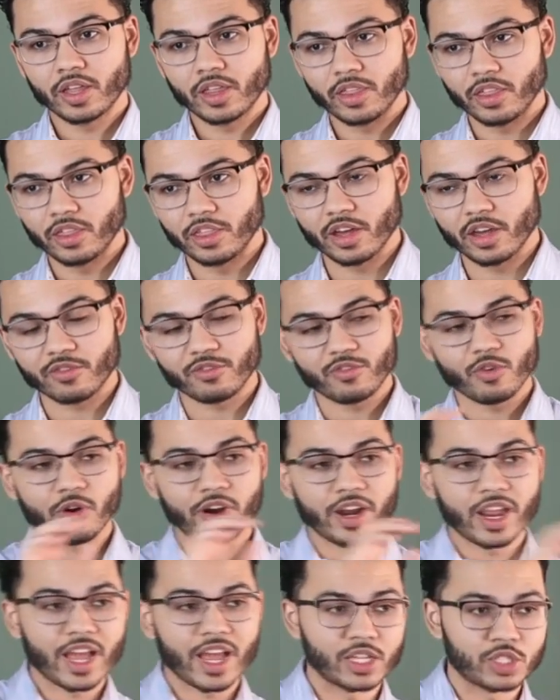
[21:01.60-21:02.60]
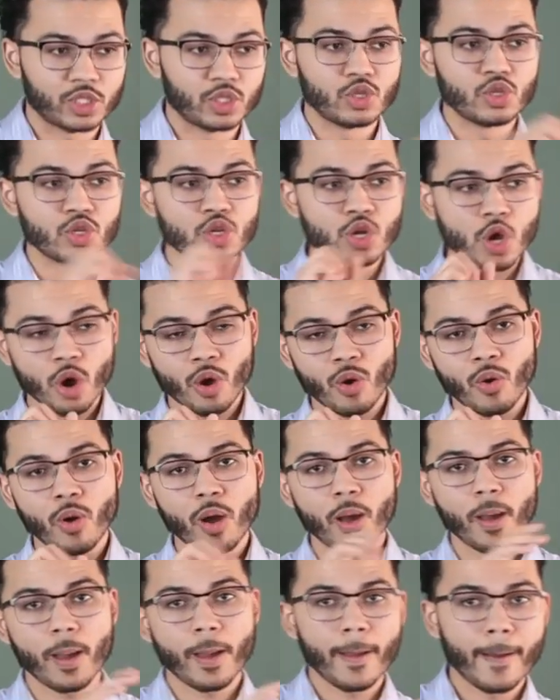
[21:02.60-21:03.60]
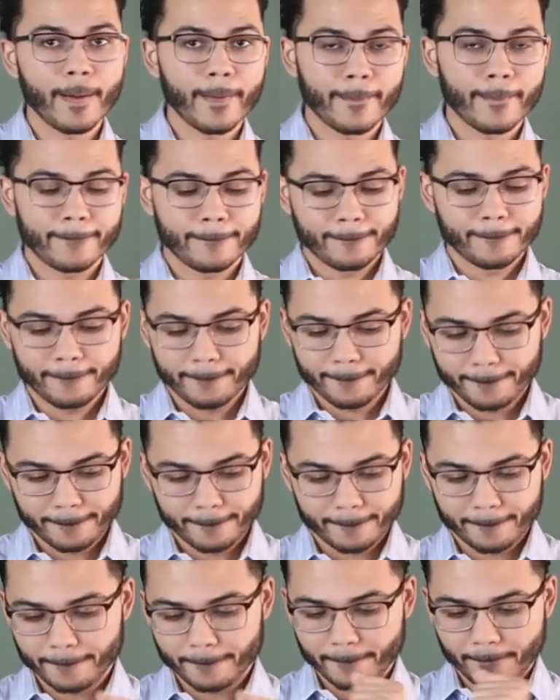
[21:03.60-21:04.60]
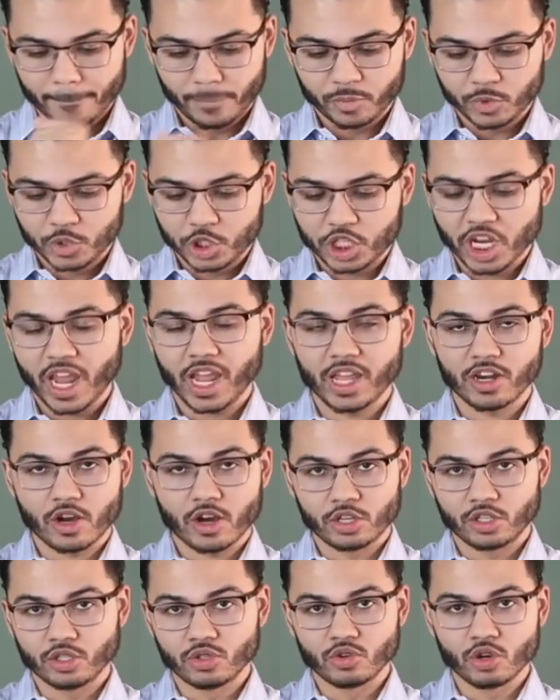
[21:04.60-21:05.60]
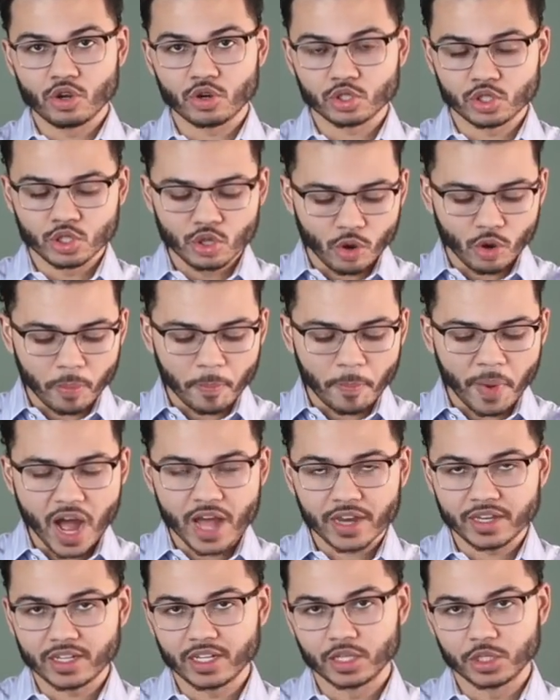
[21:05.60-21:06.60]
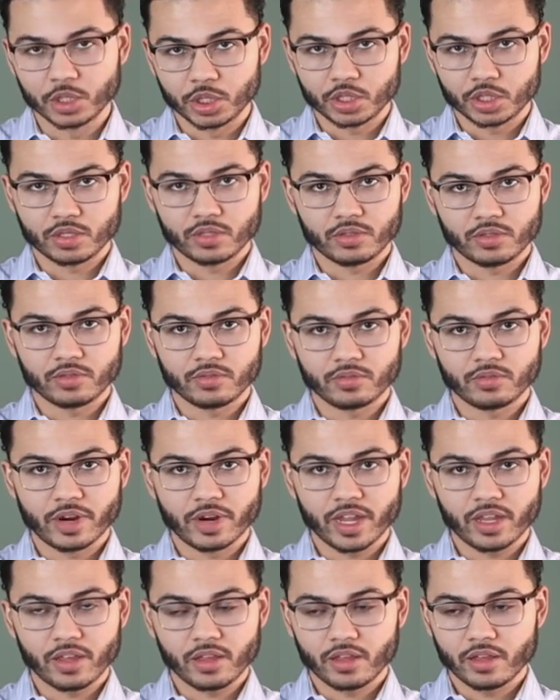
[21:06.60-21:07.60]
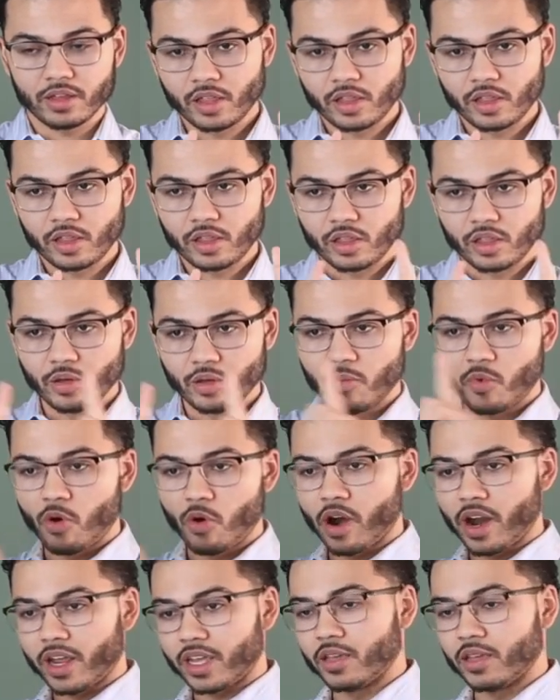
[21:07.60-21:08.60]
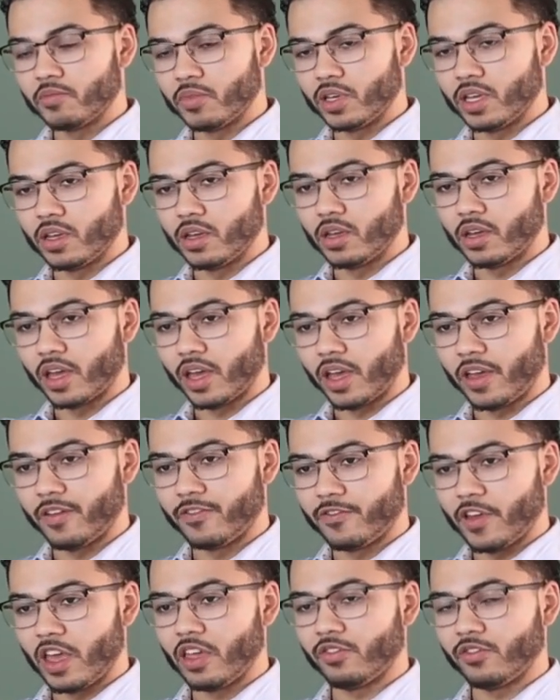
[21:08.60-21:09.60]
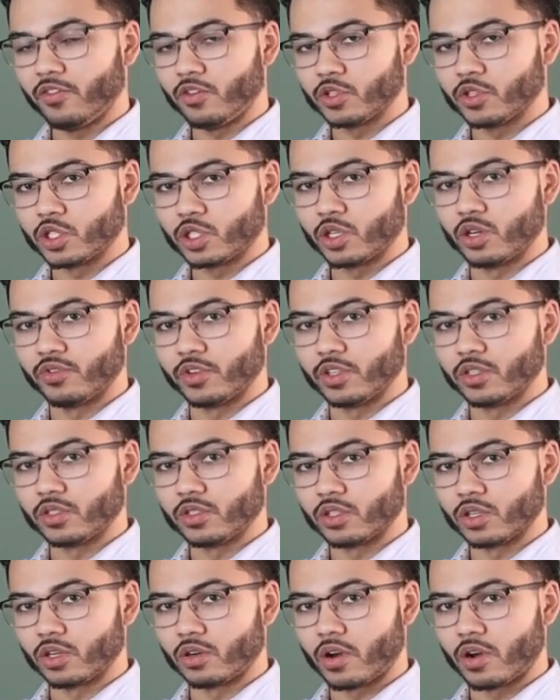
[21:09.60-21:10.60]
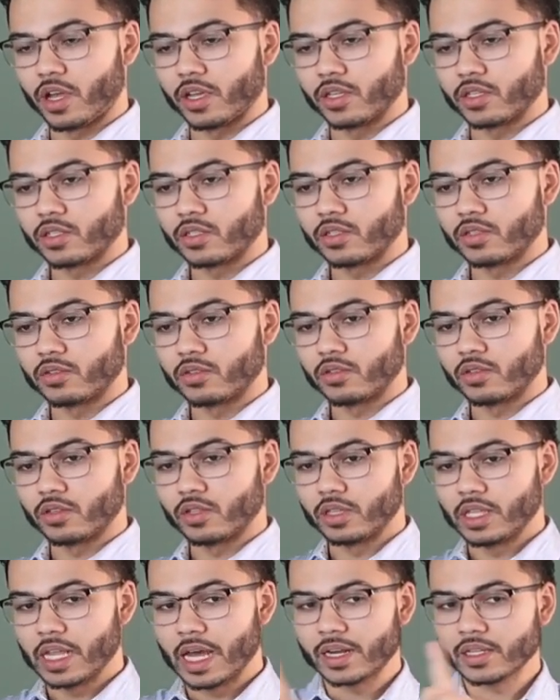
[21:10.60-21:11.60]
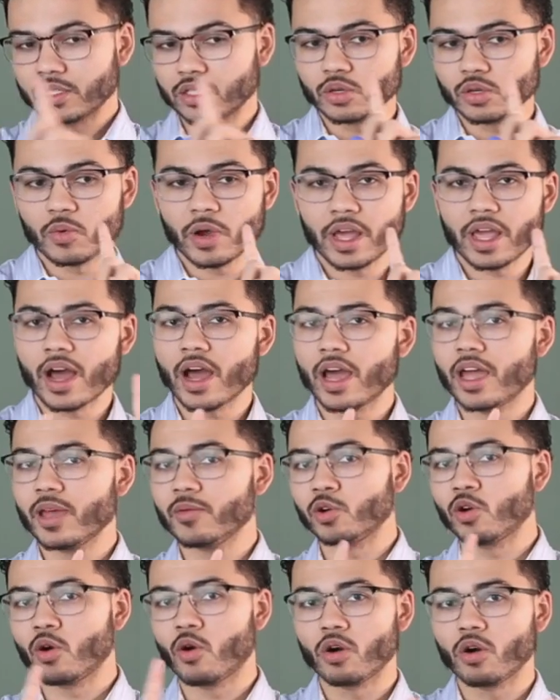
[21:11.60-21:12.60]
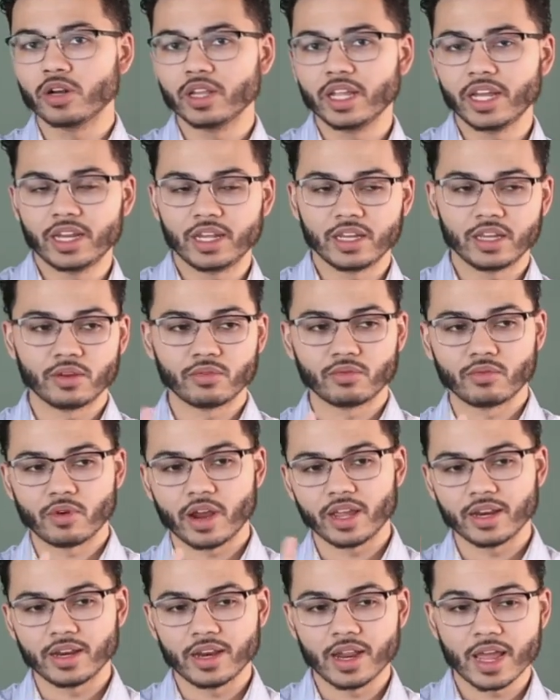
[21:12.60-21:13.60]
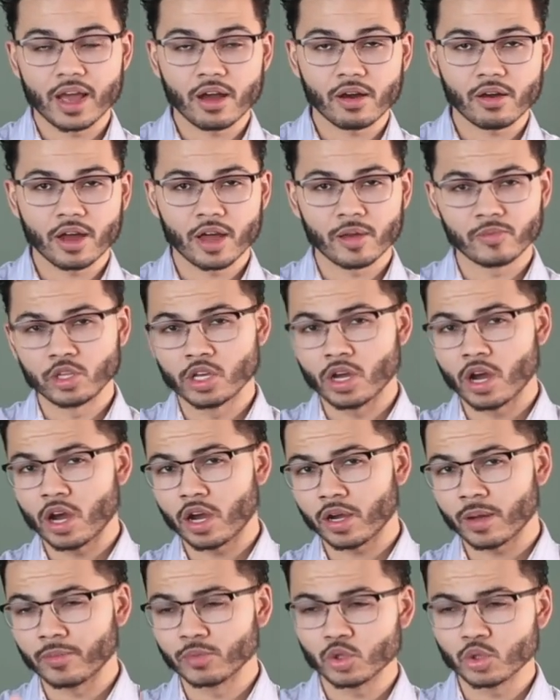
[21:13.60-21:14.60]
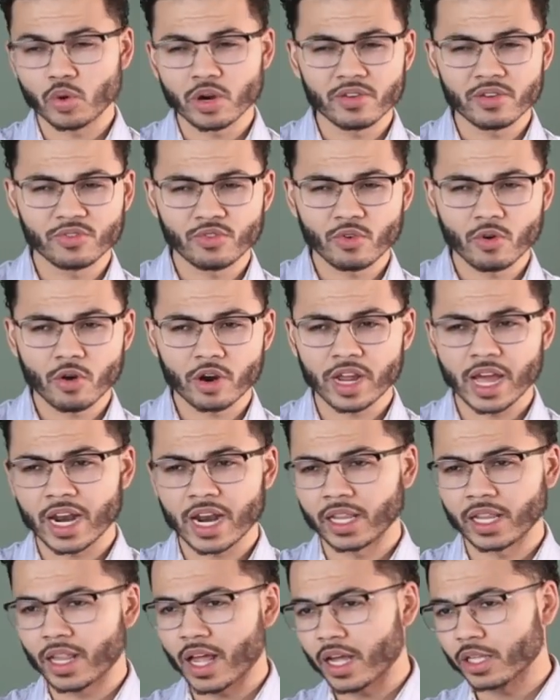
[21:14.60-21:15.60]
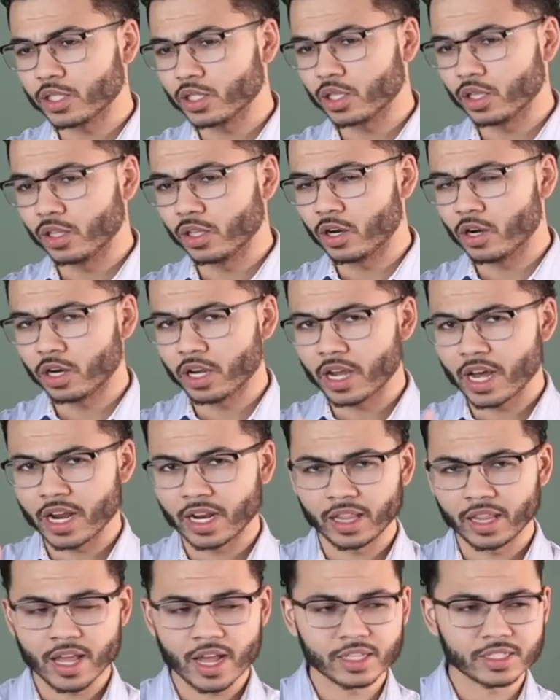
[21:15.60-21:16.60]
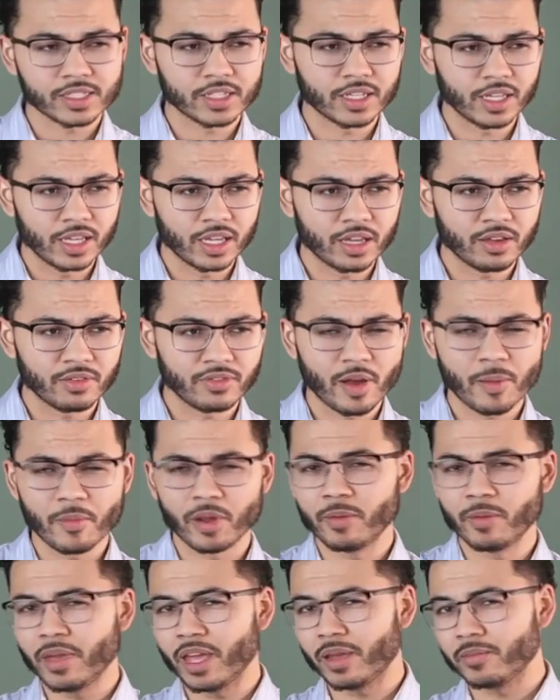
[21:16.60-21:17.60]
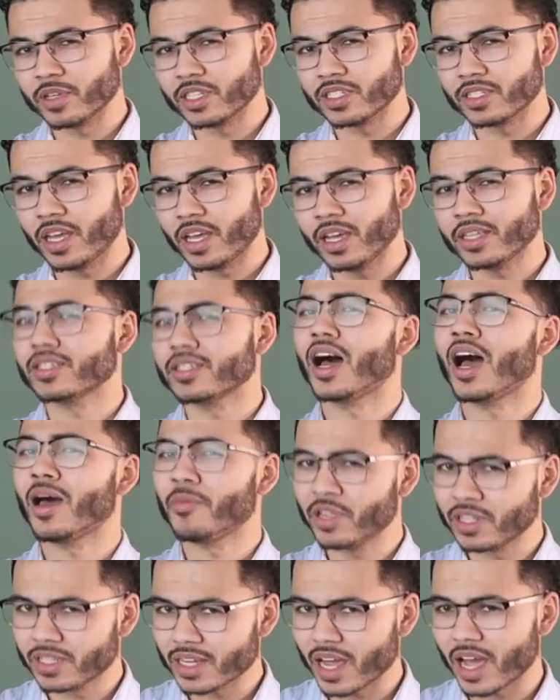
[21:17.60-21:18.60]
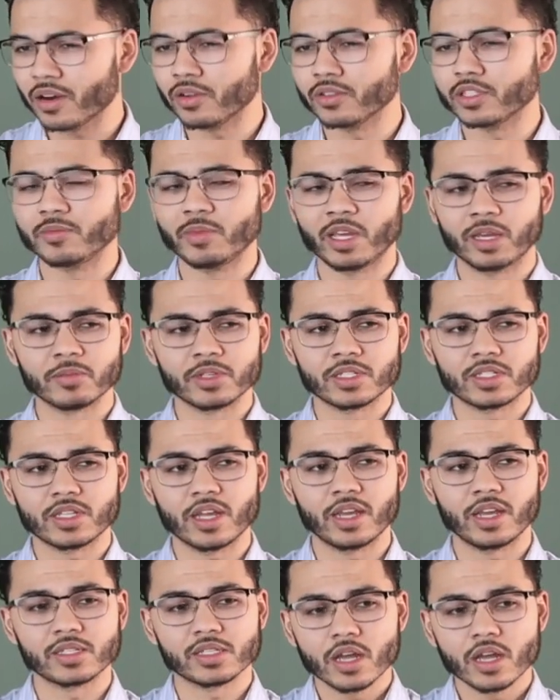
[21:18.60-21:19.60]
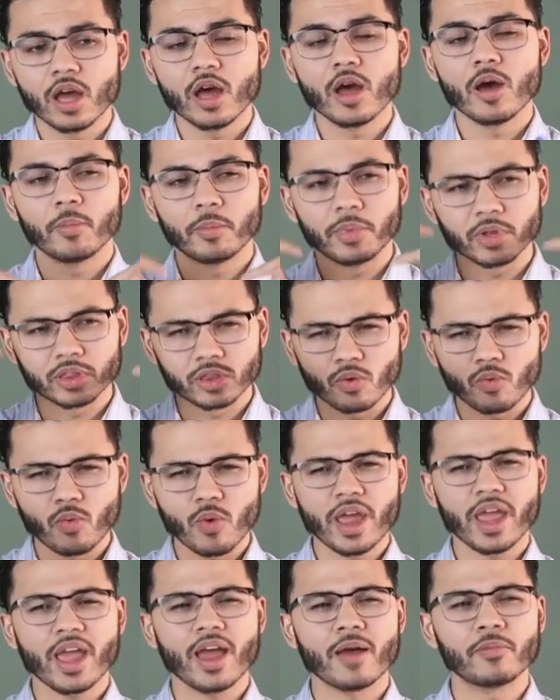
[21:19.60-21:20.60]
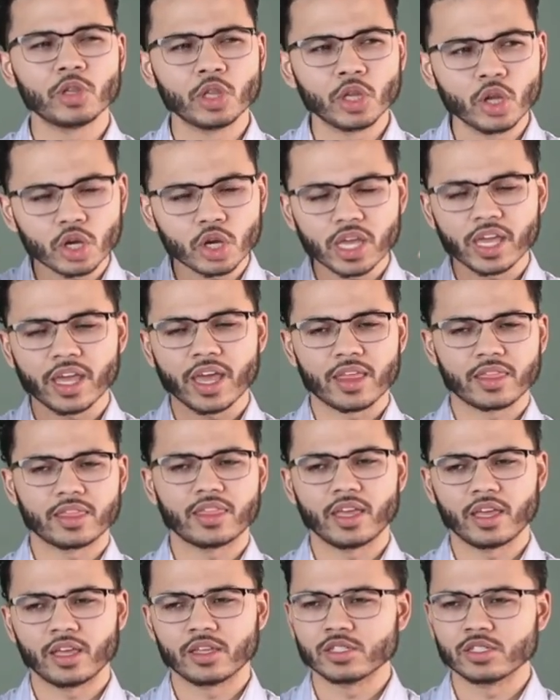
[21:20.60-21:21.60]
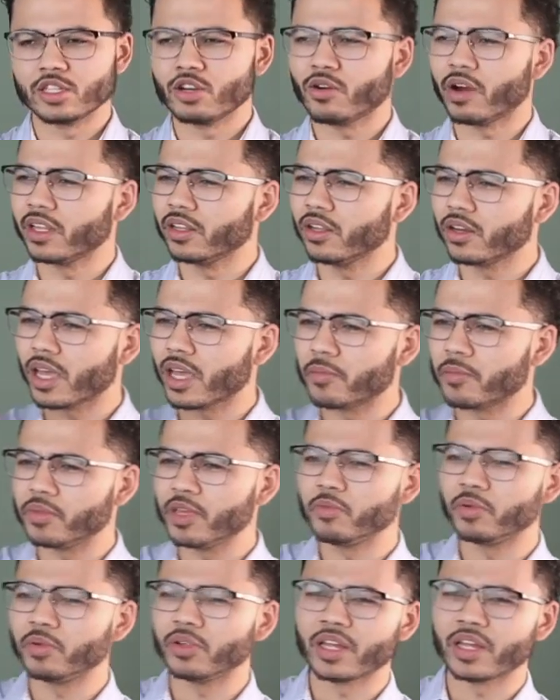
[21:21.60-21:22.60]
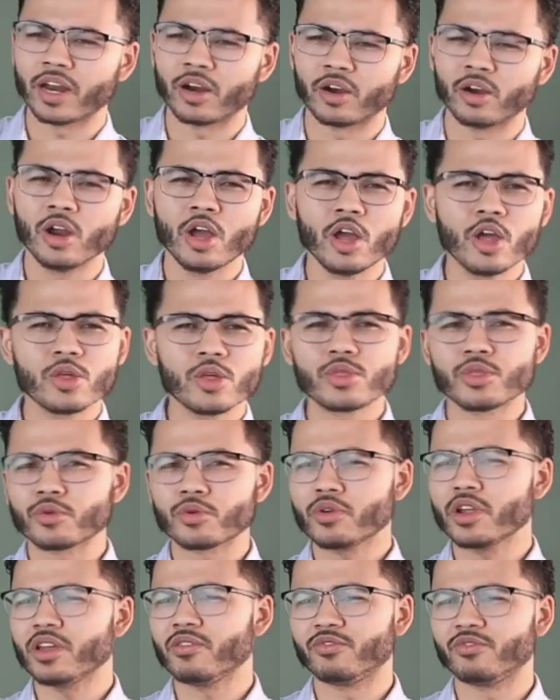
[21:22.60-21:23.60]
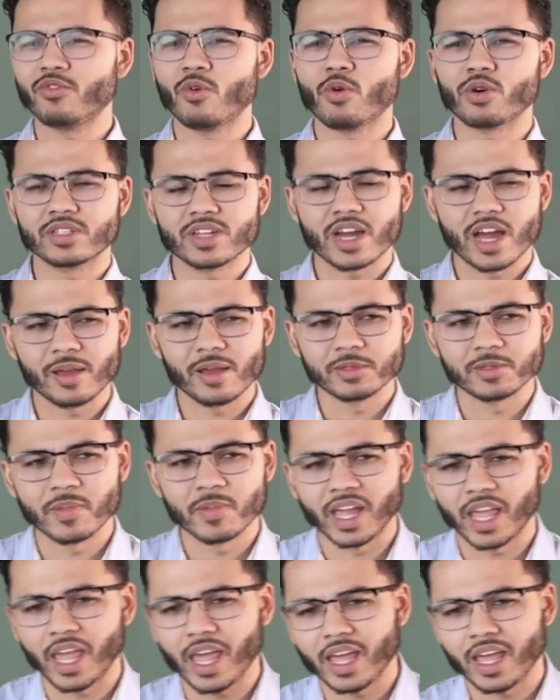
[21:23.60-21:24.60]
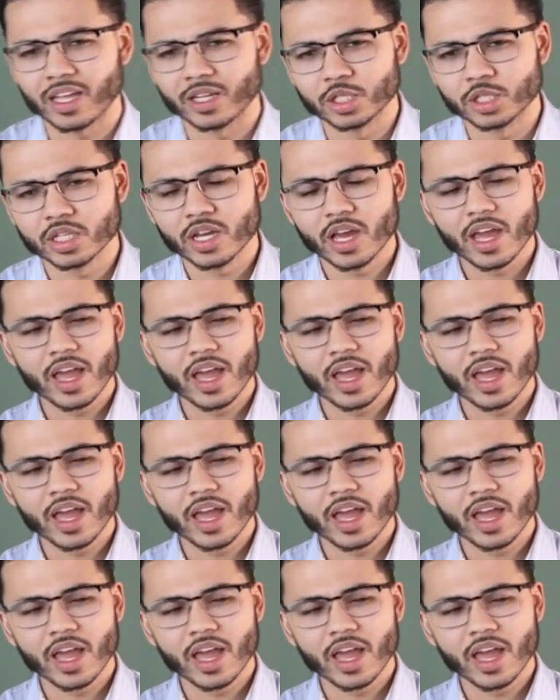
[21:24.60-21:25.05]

Therefore, it has no chain on you, there's no bondage, right? The more I can be a faithful servant to Christ. That is the way I am correlating it right now. I'm young, I'm 24, got a lot to learn, got a lot to give. I'm going to make mistakes. I'm entitled to make mistakes. But the way I'm looking at things, you know, I look at people that are three and four times my age,